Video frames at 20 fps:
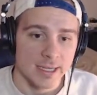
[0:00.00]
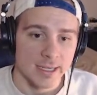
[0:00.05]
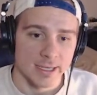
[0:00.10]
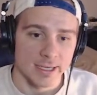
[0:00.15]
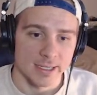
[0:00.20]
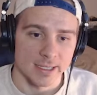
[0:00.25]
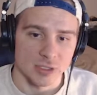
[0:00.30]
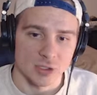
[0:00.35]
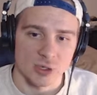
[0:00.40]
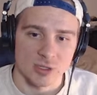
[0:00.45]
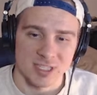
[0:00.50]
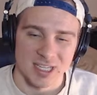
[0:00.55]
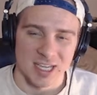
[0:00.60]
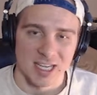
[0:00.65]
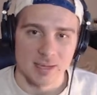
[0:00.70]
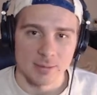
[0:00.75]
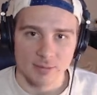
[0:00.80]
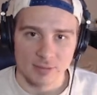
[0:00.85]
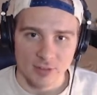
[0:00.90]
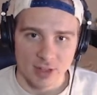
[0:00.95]
So as a
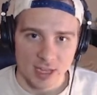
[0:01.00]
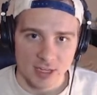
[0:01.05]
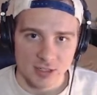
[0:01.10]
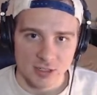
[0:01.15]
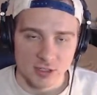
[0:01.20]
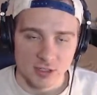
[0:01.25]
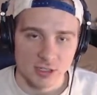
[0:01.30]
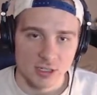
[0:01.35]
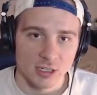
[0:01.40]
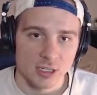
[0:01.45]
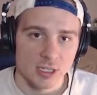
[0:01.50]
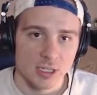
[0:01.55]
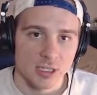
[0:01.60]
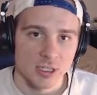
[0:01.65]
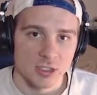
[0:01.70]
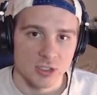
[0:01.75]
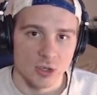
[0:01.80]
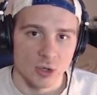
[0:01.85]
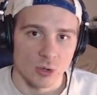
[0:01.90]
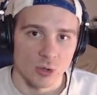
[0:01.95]
hip flexor.
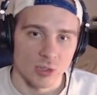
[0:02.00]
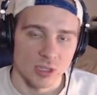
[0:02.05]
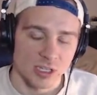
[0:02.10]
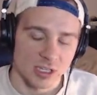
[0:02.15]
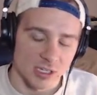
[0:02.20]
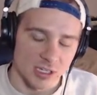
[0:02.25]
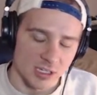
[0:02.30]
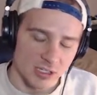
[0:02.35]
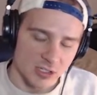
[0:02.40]
So he